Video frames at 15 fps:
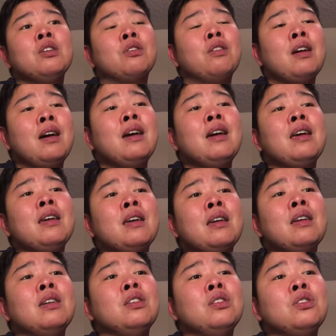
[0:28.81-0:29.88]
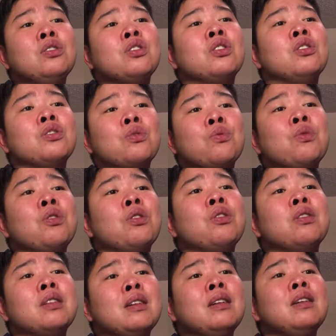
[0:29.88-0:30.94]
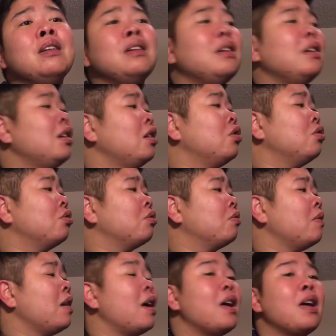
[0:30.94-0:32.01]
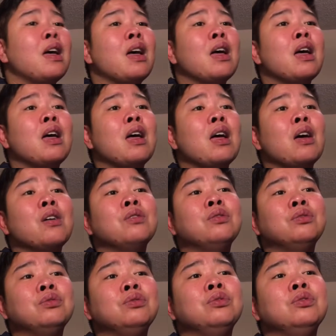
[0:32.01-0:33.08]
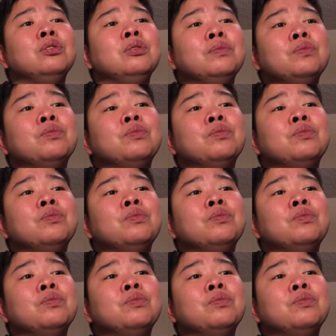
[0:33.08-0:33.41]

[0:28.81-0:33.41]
crying cause you're worrying around.